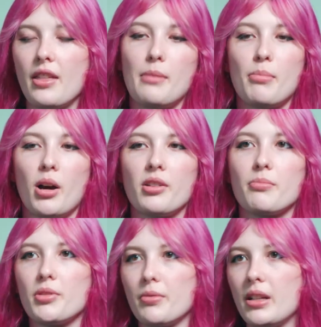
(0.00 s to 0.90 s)
that
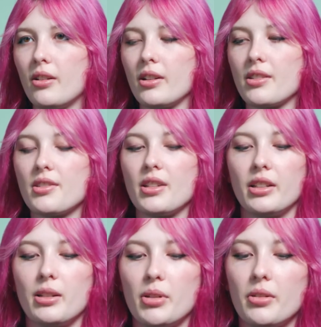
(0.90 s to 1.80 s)
bond between artist
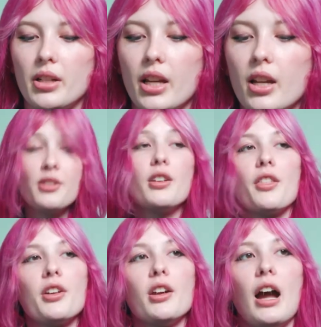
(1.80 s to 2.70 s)
and community.
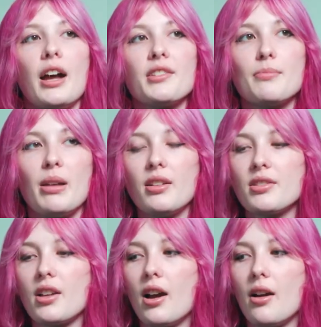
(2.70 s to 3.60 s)
Another
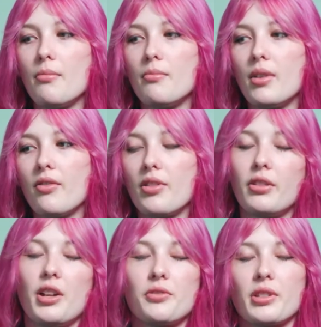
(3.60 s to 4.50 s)
aspect um, of the
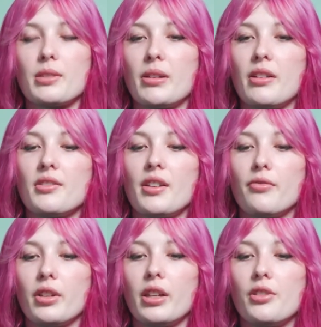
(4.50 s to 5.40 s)
graduate experience
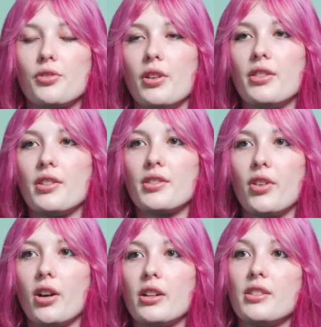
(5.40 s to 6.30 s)
I've really enjoyed thus
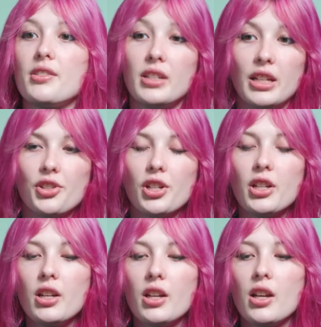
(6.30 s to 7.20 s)
far is
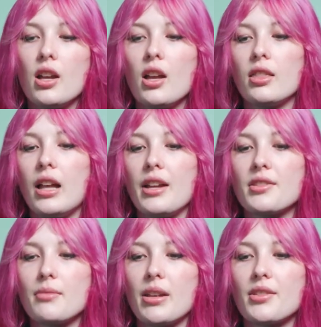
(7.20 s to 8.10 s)
teaching.
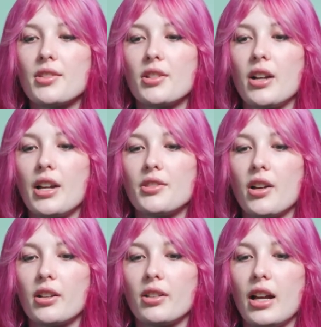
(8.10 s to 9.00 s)
Last semester, I
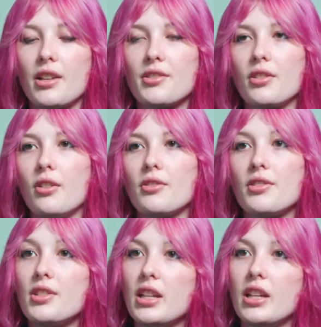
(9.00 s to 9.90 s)
taught a class called
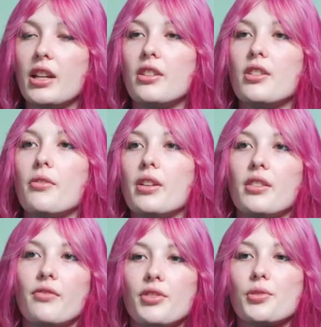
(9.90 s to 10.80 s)
Seeing and
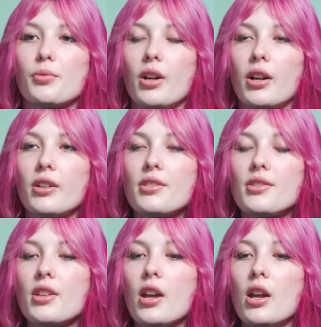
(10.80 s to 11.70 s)
Knowing the Visual
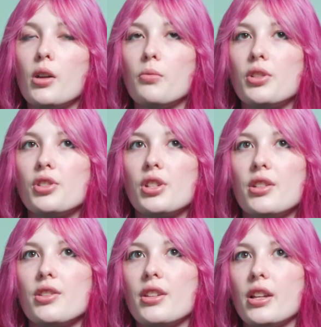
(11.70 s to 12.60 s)
Arts, which
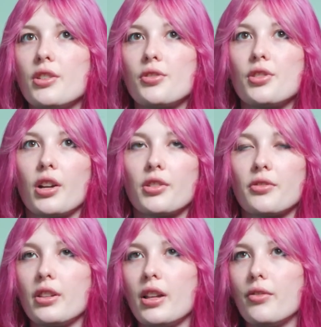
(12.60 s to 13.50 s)
is an
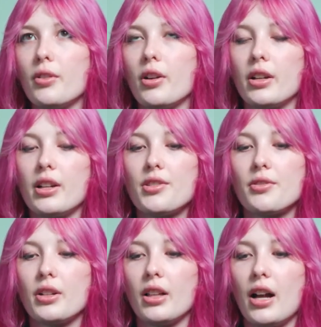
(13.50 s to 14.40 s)
introductory level art
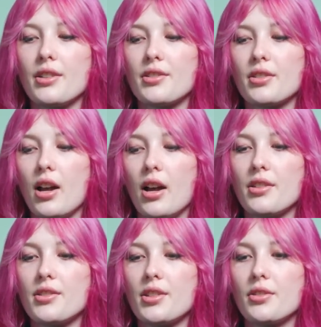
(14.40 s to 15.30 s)
history class
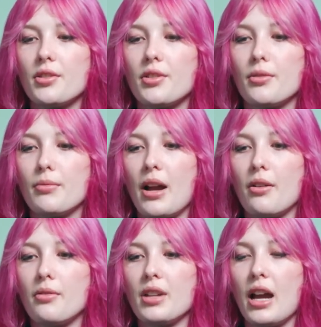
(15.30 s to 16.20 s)
uh, centered
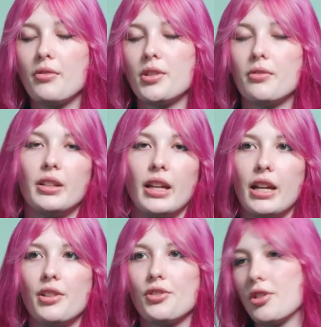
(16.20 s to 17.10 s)
around how to
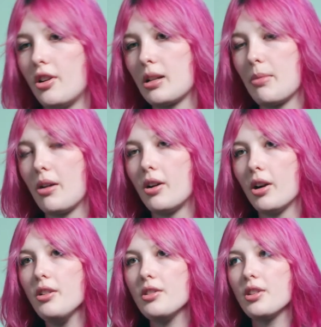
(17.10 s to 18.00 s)
engage and talk about
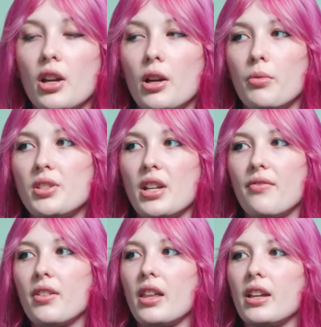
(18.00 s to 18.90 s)
art, which I
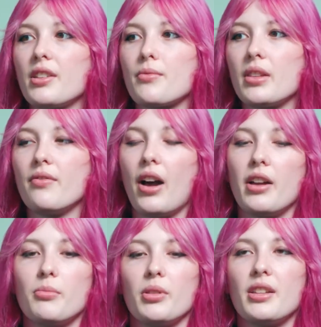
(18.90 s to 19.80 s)
feel like is really
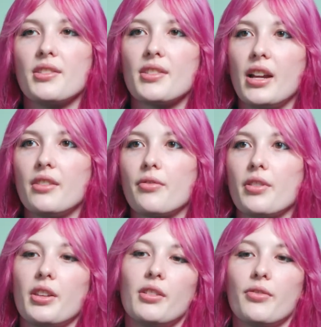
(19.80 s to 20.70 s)
valuable insight
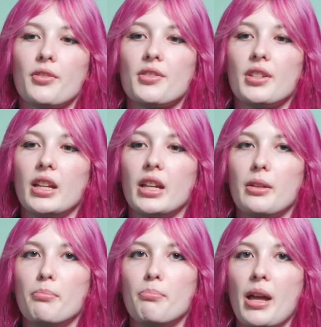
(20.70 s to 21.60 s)
for the university
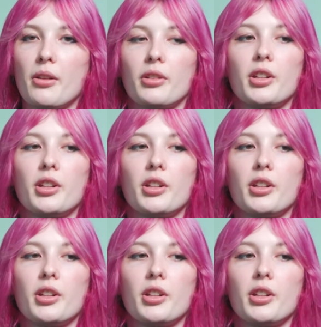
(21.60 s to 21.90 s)
in better